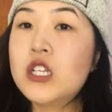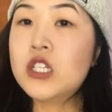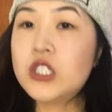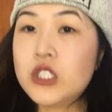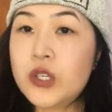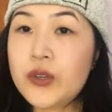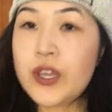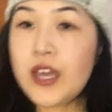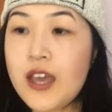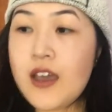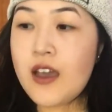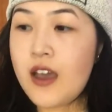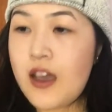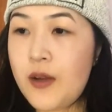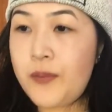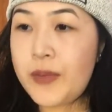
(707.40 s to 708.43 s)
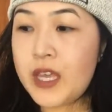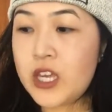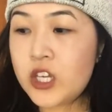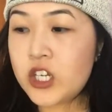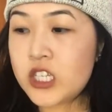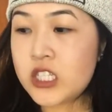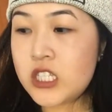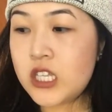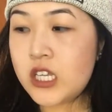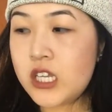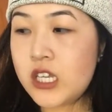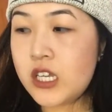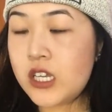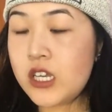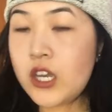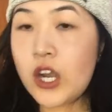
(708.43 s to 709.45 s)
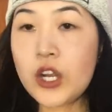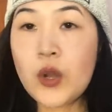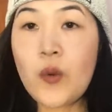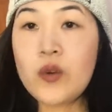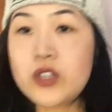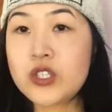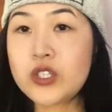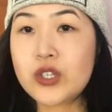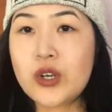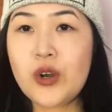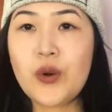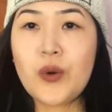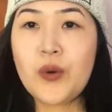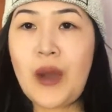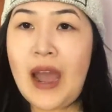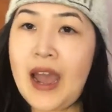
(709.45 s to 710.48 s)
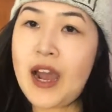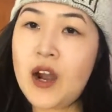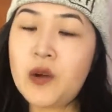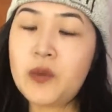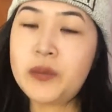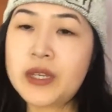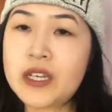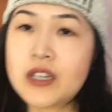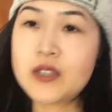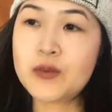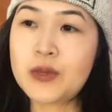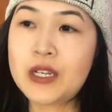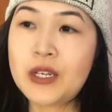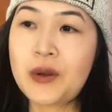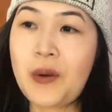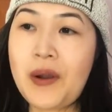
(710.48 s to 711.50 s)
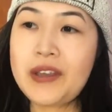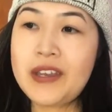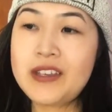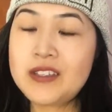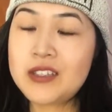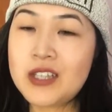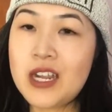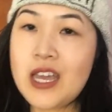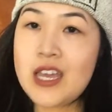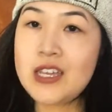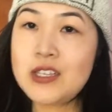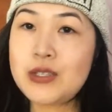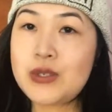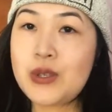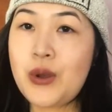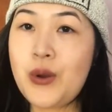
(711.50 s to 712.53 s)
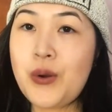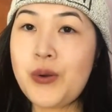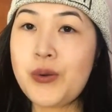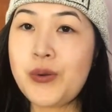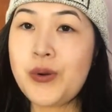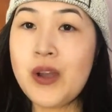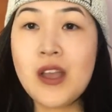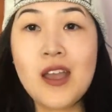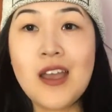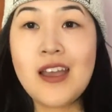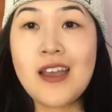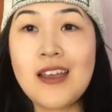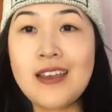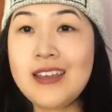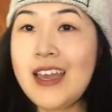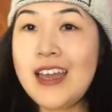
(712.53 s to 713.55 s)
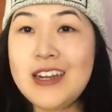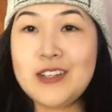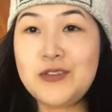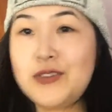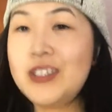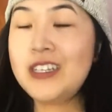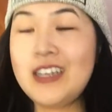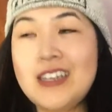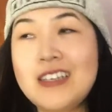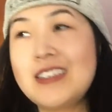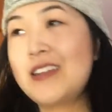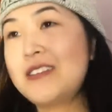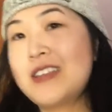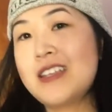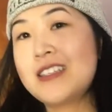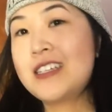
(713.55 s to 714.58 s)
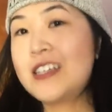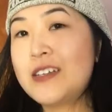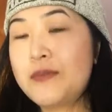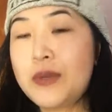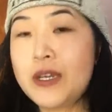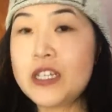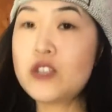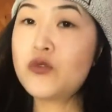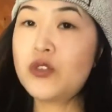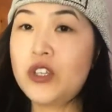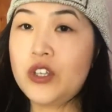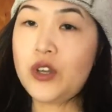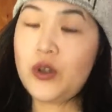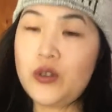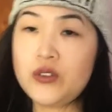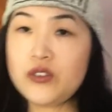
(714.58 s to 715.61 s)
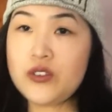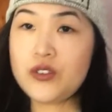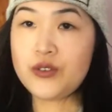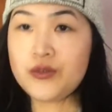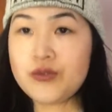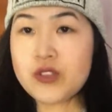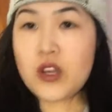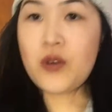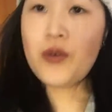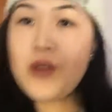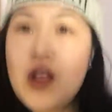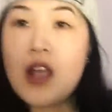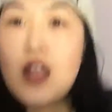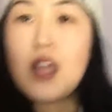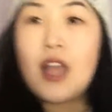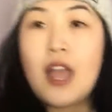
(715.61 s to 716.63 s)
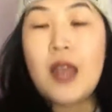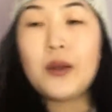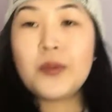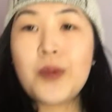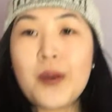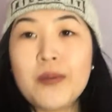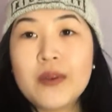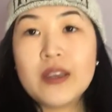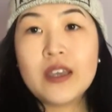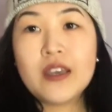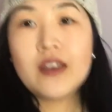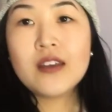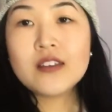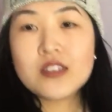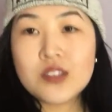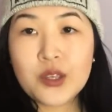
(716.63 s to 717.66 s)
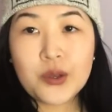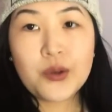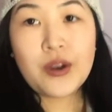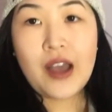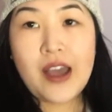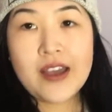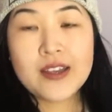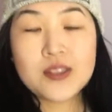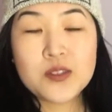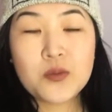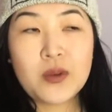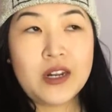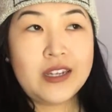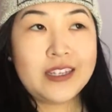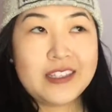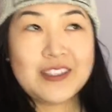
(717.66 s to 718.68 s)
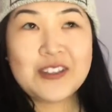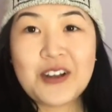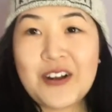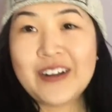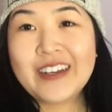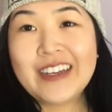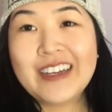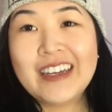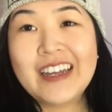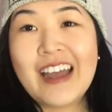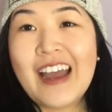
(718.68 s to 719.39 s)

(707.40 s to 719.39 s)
So yeah, me and Chrissy are going to go out because we didn't go out yesterday. So yeah, and it's really nice outside today, but it's really cold too, so I will probably see you guys when I get to Target.